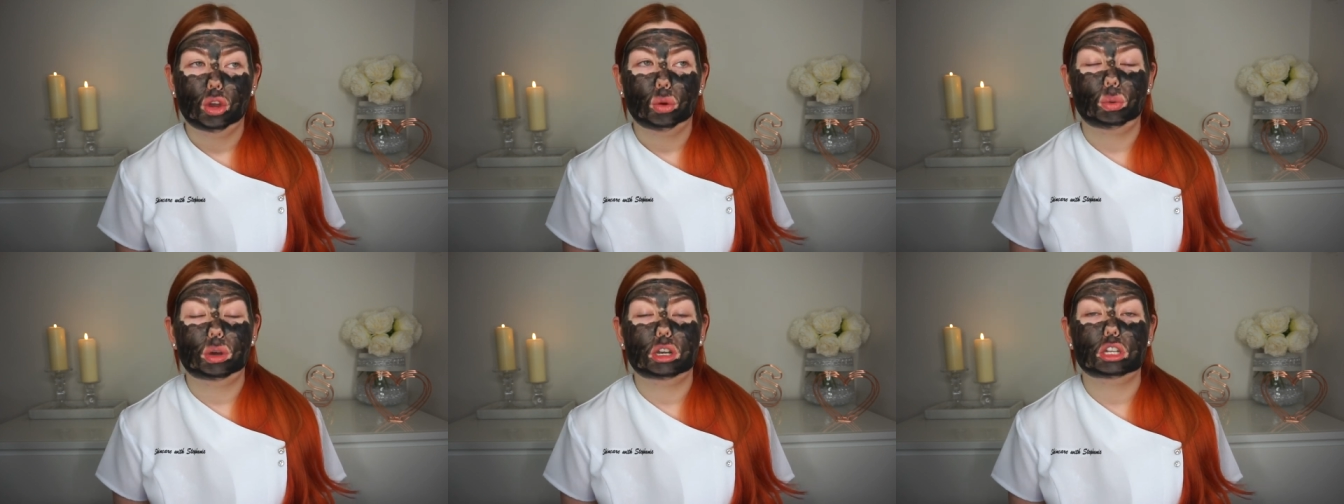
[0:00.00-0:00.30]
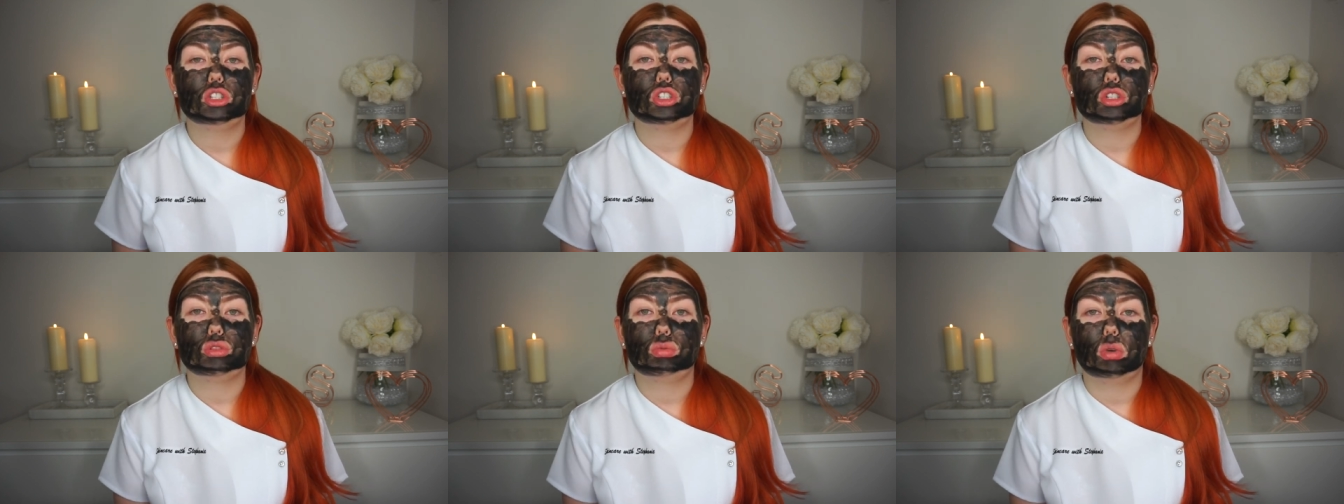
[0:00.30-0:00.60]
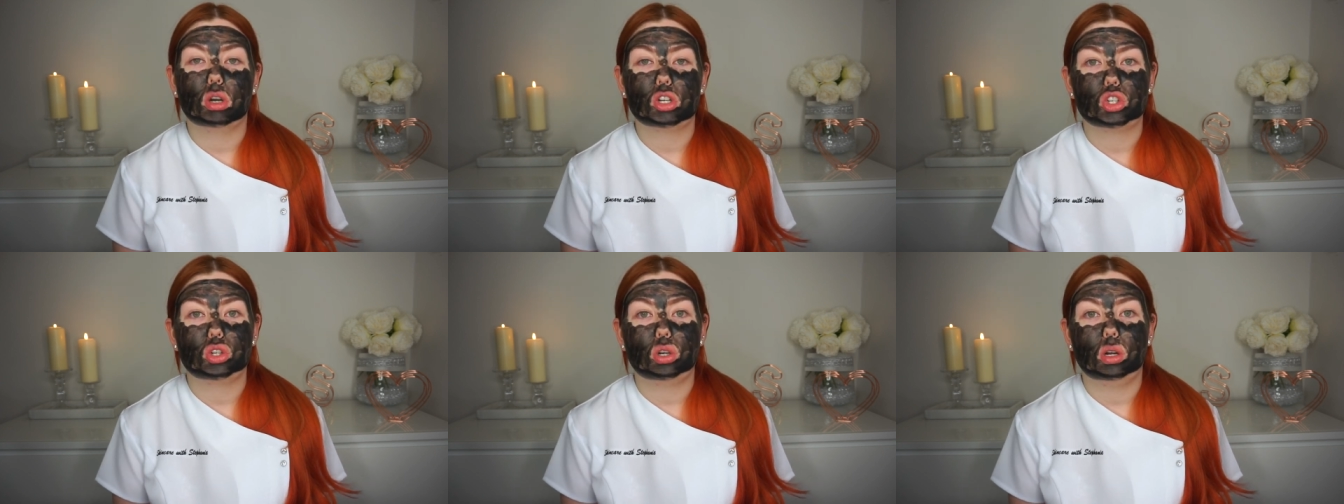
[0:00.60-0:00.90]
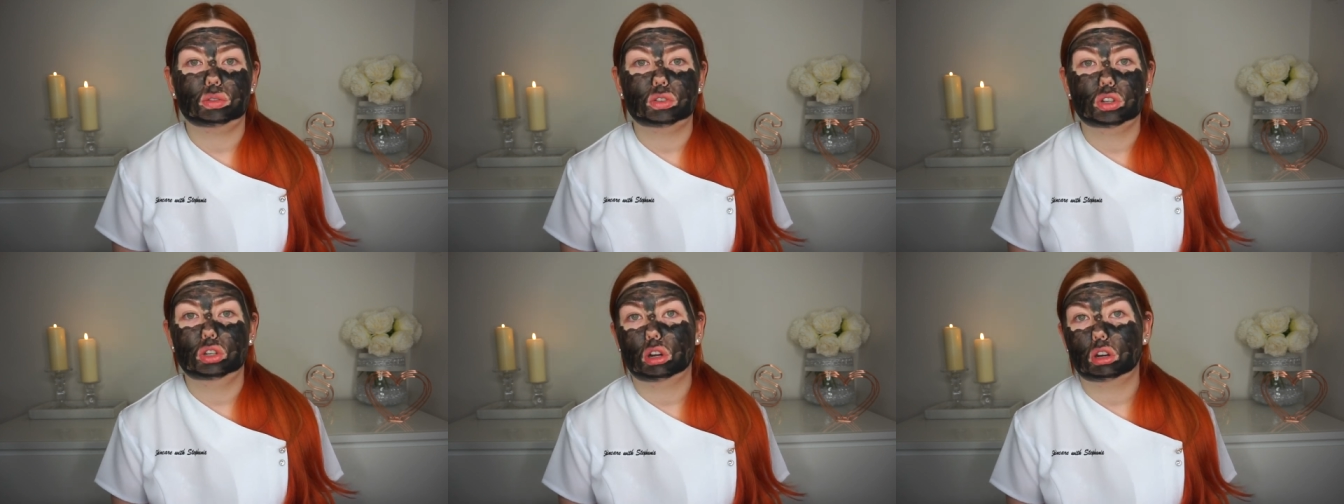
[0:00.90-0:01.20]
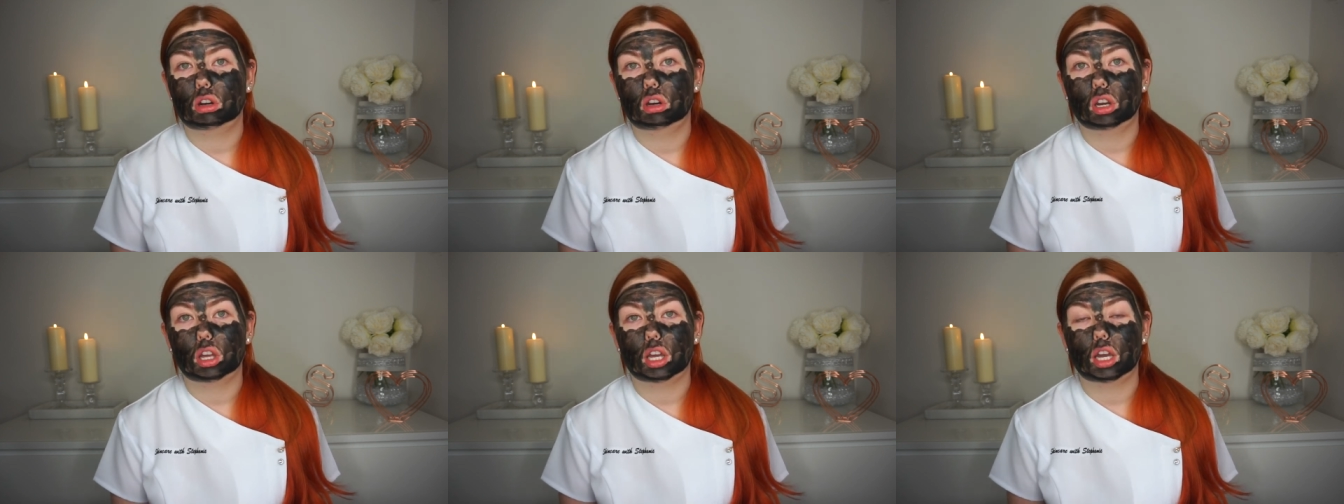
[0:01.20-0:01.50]
When I do wash it off, you're
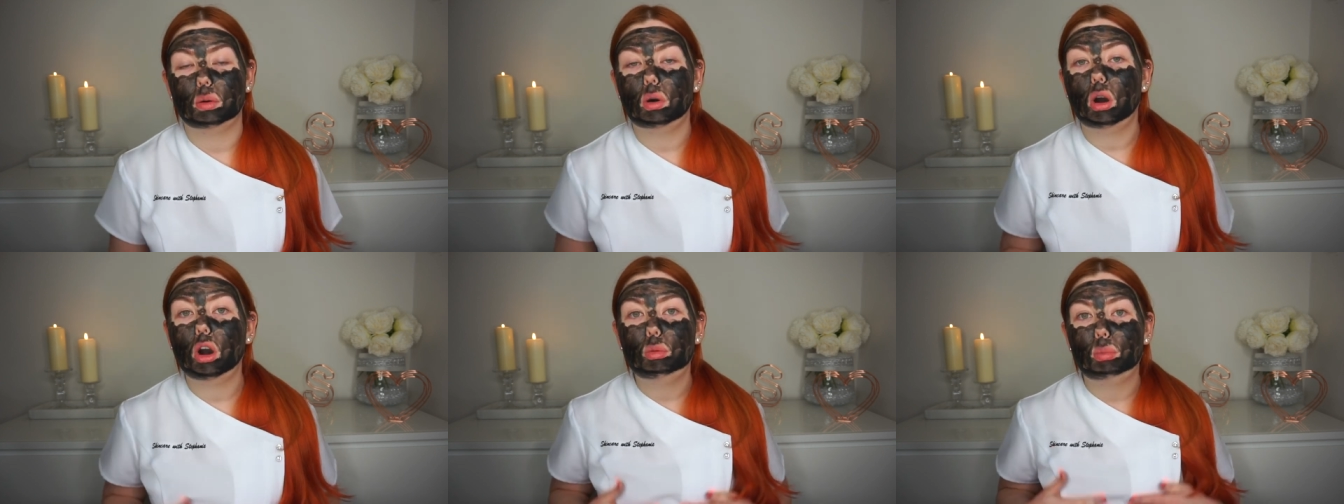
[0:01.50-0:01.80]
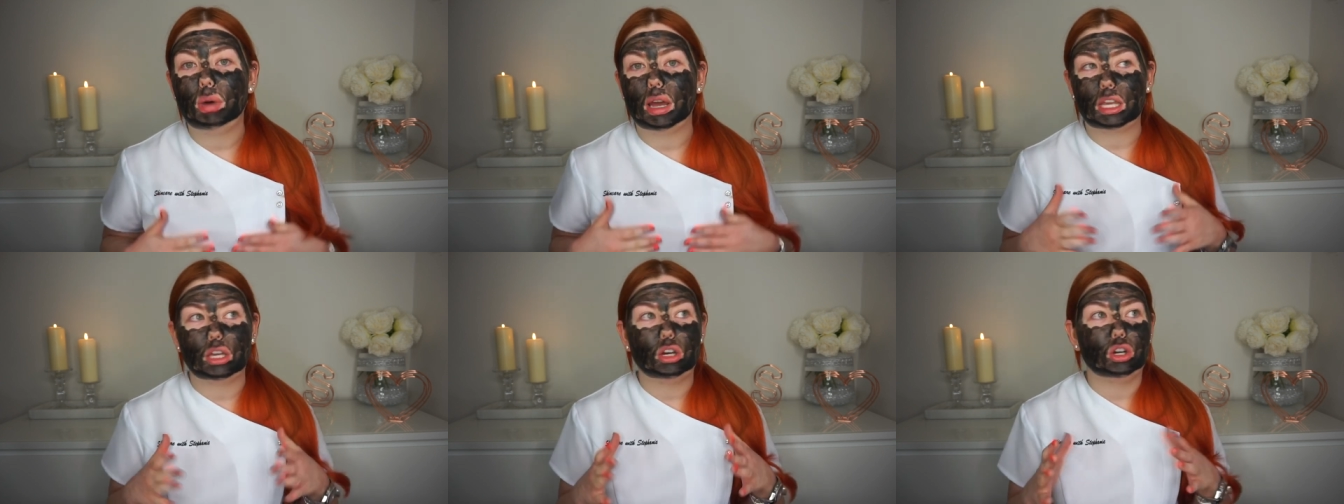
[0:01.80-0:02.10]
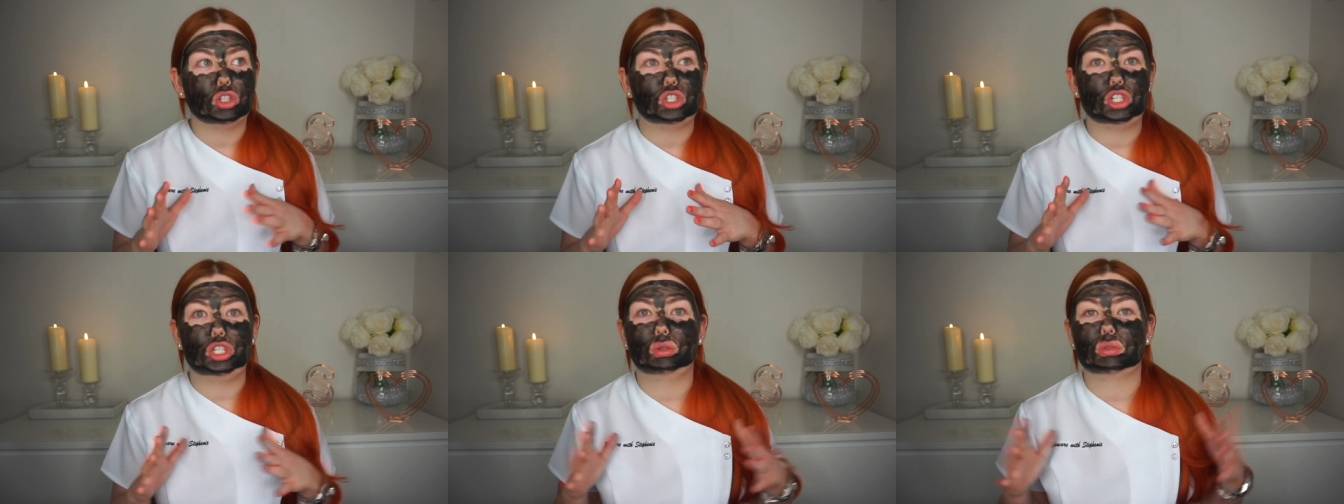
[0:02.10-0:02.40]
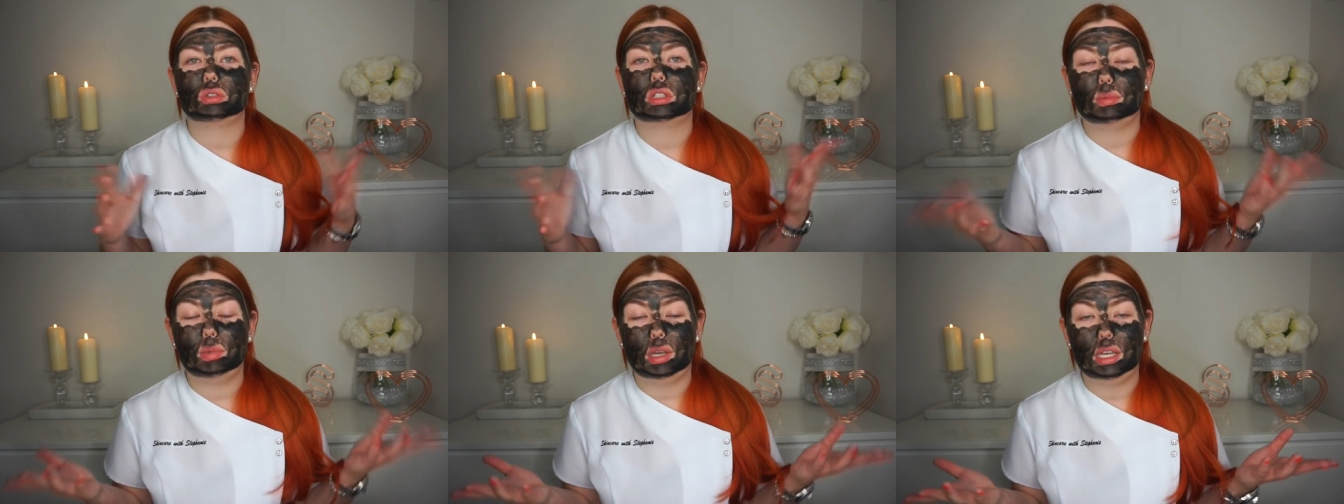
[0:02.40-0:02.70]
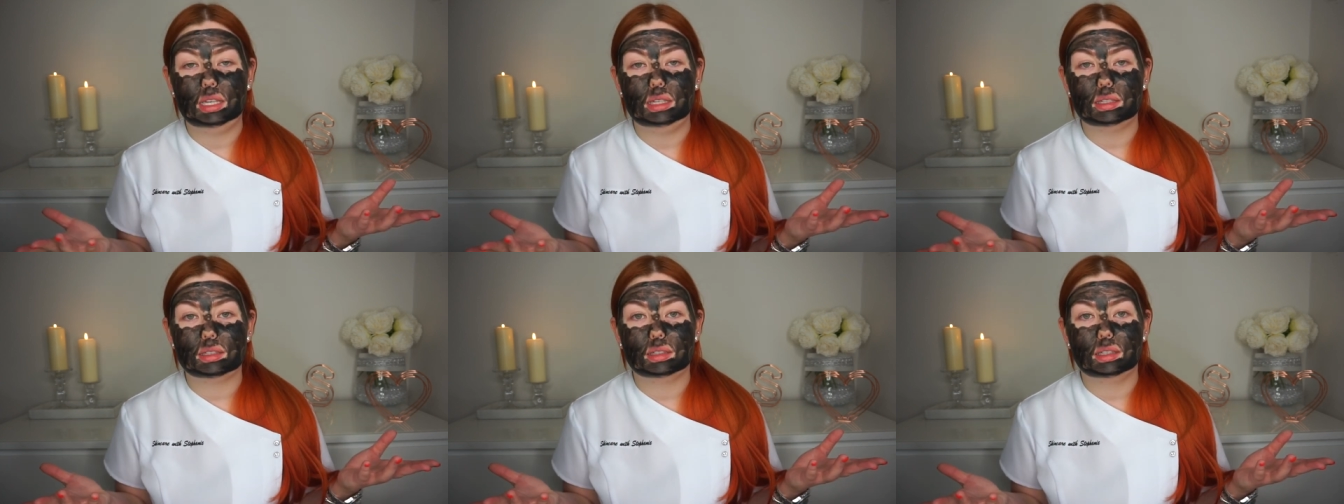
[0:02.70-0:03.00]
not going to go, oh my god, she looks
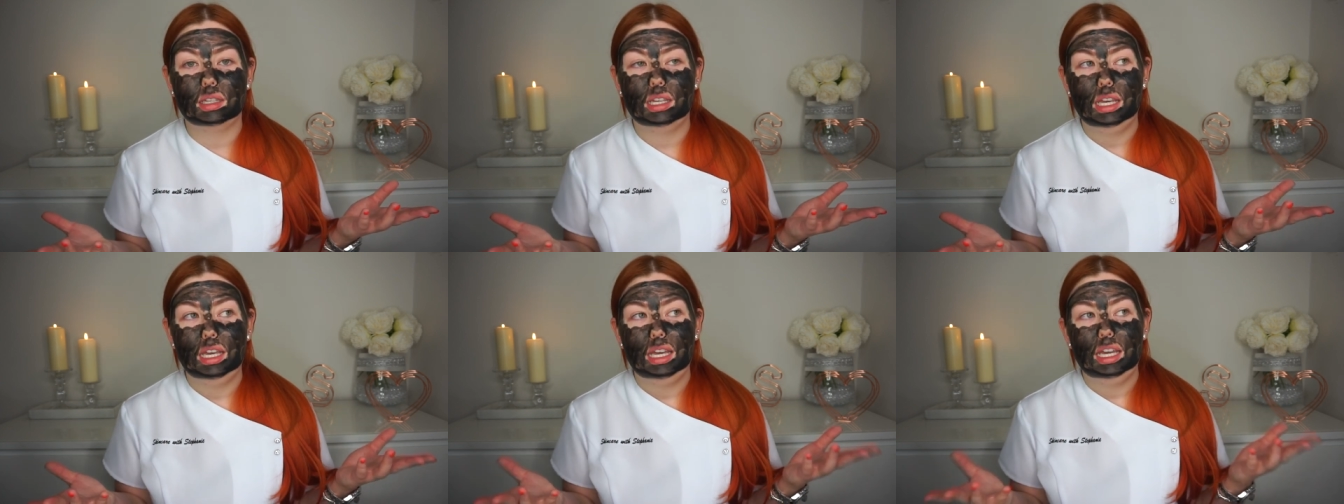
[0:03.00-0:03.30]
amazing.